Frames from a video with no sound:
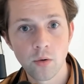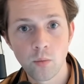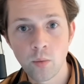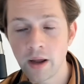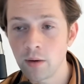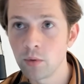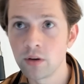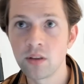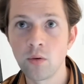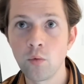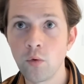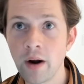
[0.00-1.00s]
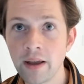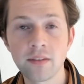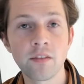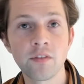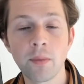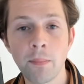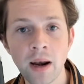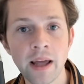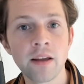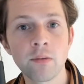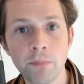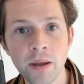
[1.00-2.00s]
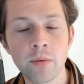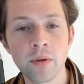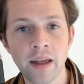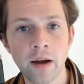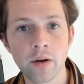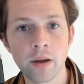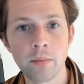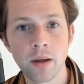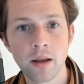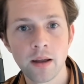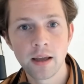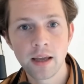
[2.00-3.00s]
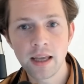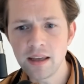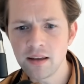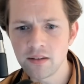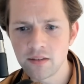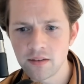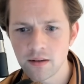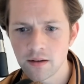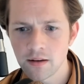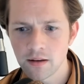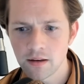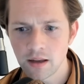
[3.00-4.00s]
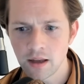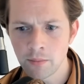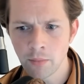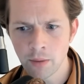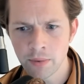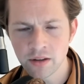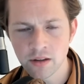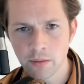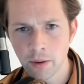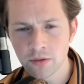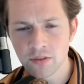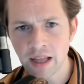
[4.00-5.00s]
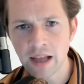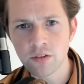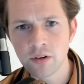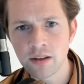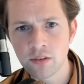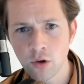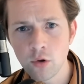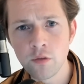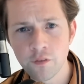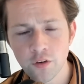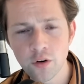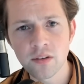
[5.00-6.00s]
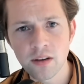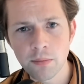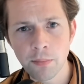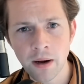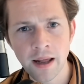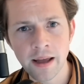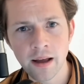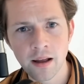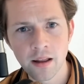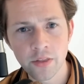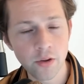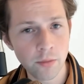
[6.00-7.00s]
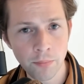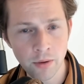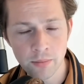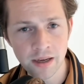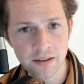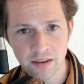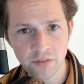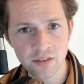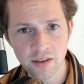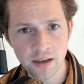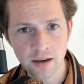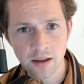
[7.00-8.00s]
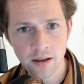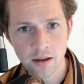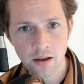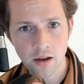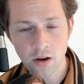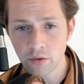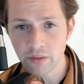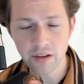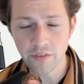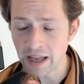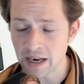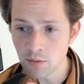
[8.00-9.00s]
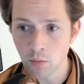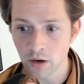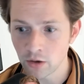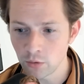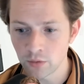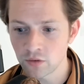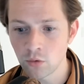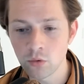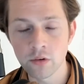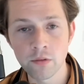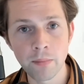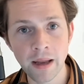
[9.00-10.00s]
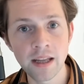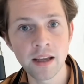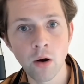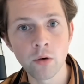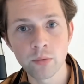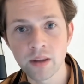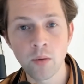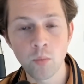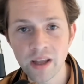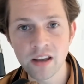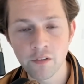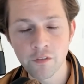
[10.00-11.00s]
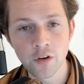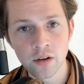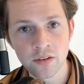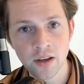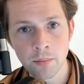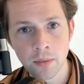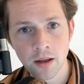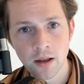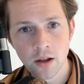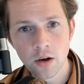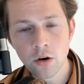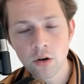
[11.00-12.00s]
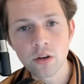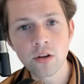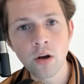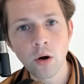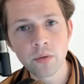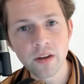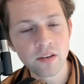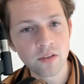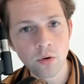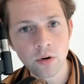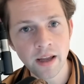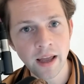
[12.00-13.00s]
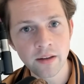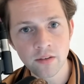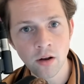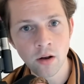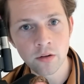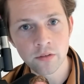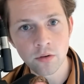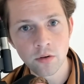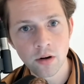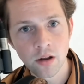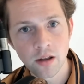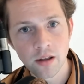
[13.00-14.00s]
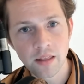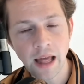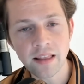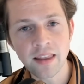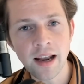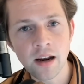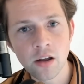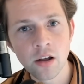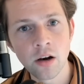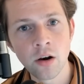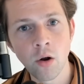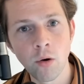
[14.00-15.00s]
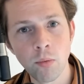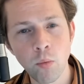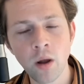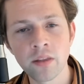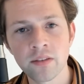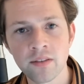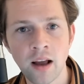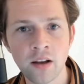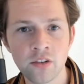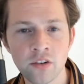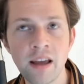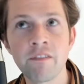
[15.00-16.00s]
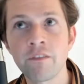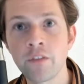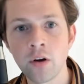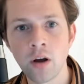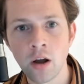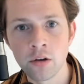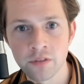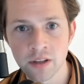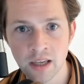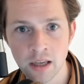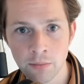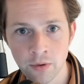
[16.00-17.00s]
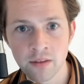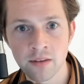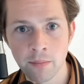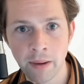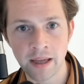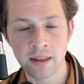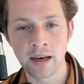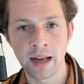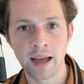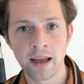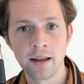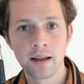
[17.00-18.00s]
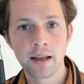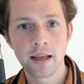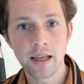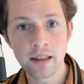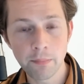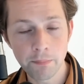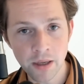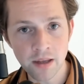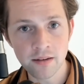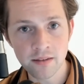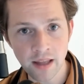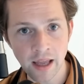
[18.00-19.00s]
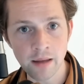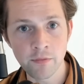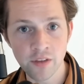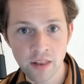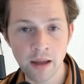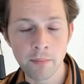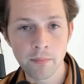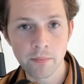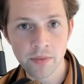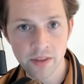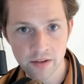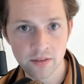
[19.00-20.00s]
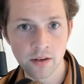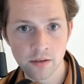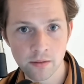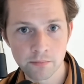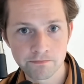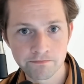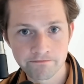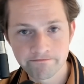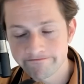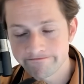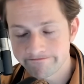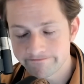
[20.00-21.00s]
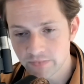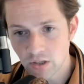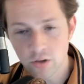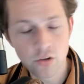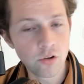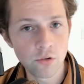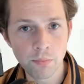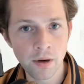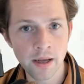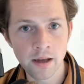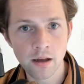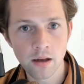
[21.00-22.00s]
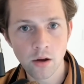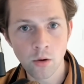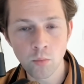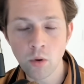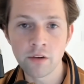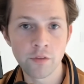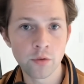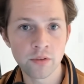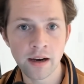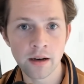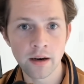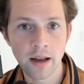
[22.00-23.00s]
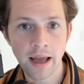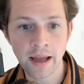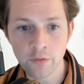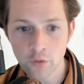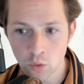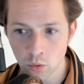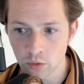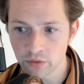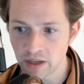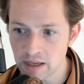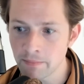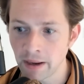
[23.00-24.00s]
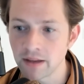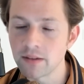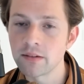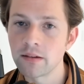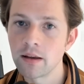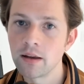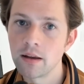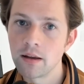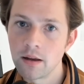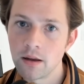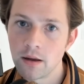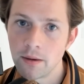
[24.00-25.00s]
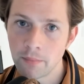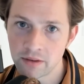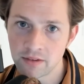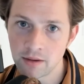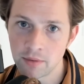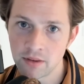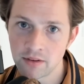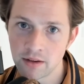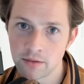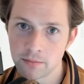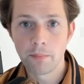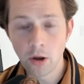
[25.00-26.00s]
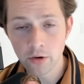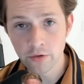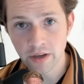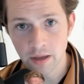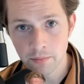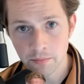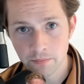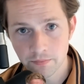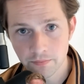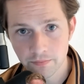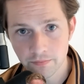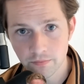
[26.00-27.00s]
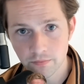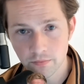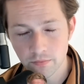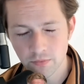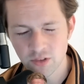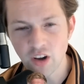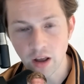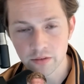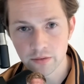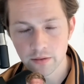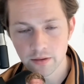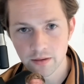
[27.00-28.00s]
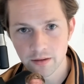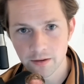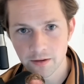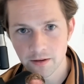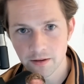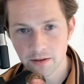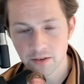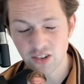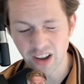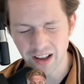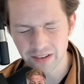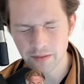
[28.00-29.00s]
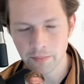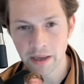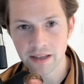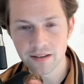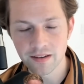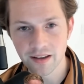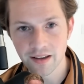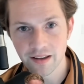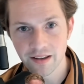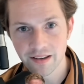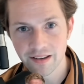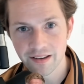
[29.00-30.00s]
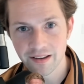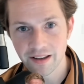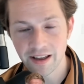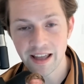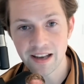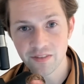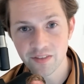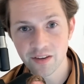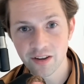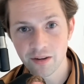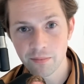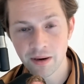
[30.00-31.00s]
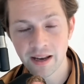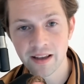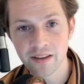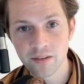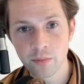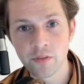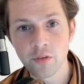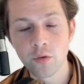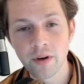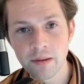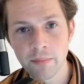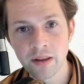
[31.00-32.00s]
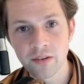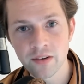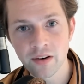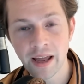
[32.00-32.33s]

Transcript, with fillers: Where would the rest of the players be without him? He is, in my opinion, the most naturally two footed player that the Premier League has ever seen. I can't think of anyone who has scored as many goals with their weaker foot as him. Look at the goal that he scored against Arsenal. That delicate lob, one touch, left foot, over the keeper, into the back of the net, in the biggest game for them this season. A huge player, a wonderful talent, and of course, he makes my team of the season. Partnering him just, just makes it ahead of the players that we've already mentioned.